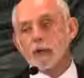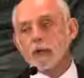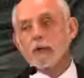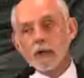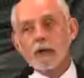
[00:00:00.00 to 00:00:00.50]

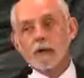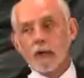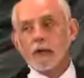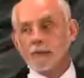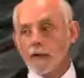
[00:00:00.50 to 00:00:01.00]
This is
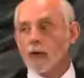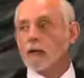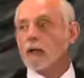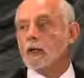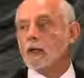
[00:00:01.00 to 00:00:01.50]
a
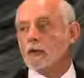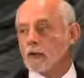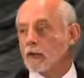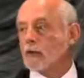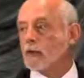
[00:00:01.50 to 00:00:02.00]
very
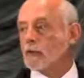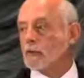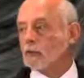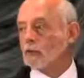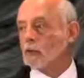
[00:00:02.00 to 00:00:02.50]
serious
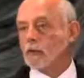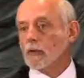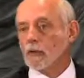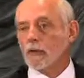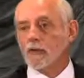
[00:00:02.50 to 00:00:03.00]

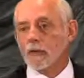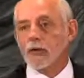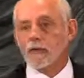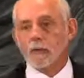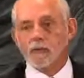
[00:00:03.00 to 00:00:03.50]
disorder. This is
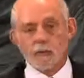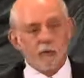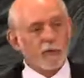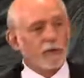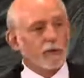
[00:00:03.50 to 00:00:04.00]
not some
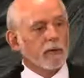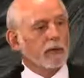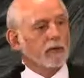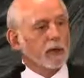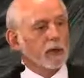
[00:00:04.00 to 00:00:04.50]

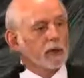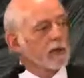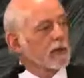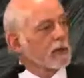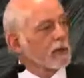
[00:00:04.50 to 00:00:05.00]
trivial
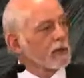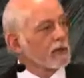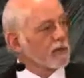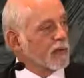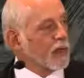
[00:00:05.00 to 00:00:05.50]
little
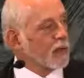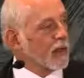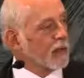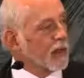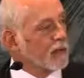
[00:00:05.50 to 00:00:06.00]

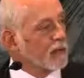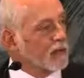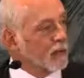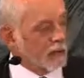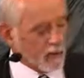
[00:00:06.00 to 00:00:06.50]
fly-by-night
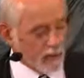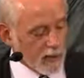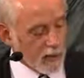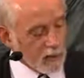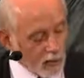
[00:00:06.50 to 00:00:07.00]
disorder.
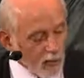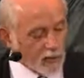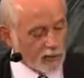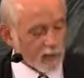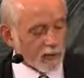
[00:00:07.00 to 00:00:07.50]
And
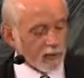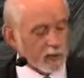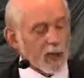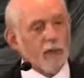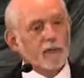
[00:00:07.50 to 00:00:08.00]
also,
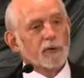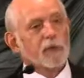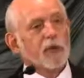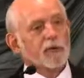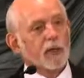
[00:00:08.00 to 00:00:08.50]
to
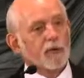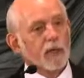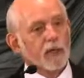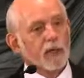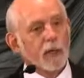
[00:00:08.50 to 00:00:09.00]
emphasize
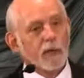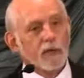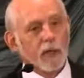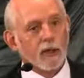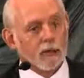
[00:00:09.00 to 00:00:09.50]
something that I
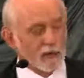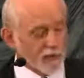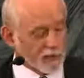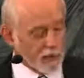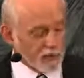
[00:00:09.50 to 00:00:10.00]
don't think is
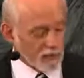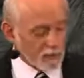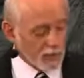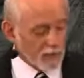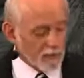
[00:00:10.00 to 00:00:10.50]
emphasized
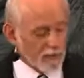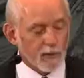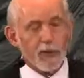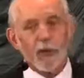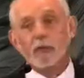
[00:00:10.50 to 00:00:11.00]
enough,
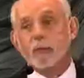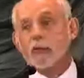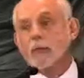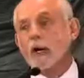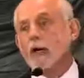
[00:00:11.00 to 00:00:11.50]

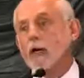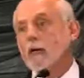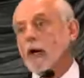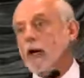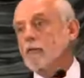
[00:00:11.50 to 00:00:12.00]
especially by
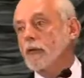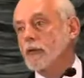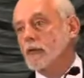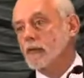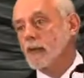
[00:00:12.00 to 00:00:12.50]
other
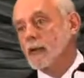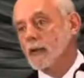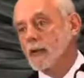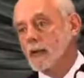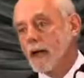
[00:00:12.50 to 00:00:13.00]
advocates,
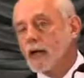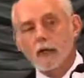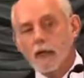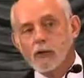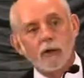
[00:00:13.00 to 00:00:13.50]

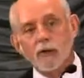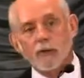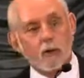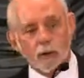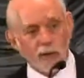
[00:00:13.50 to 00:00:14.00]
ADHD
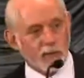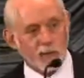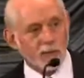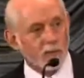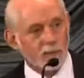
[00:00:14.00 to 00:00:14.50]
is no
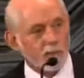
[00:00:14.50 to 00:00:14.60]
gift.